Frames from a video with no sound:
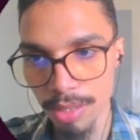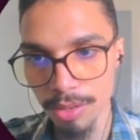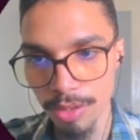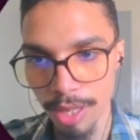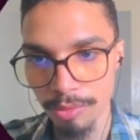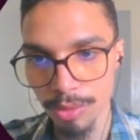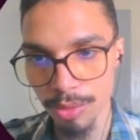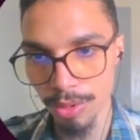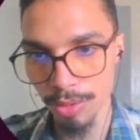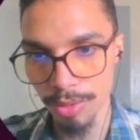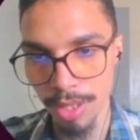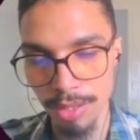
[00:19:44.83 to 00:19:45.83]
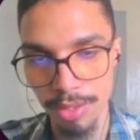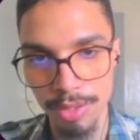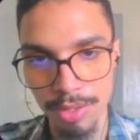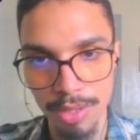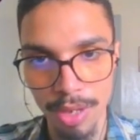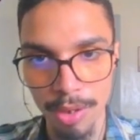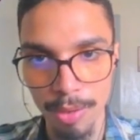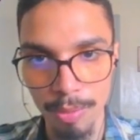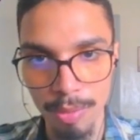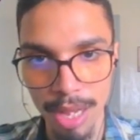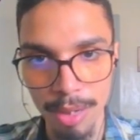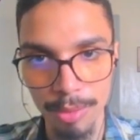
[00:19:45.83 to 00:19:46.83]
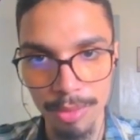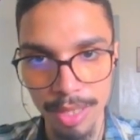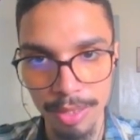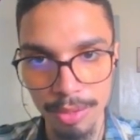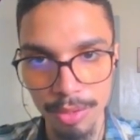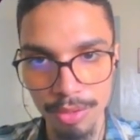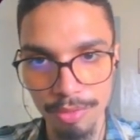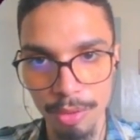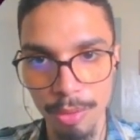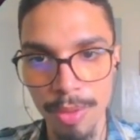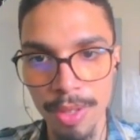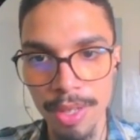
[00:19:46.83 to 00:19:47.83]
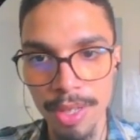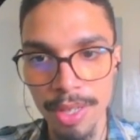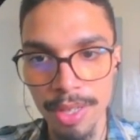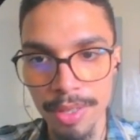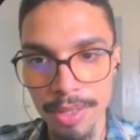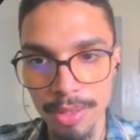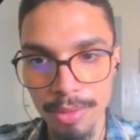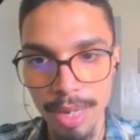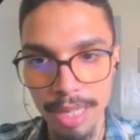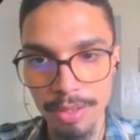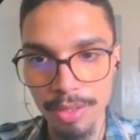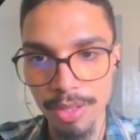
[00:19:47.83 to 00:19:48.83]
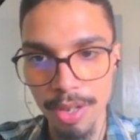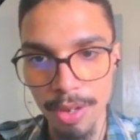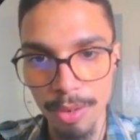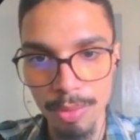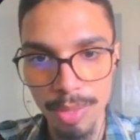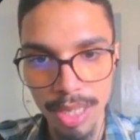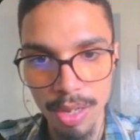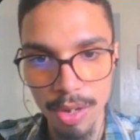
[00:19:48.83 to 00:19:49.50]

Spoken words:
You saw this. So wow, that's useful. Great. So we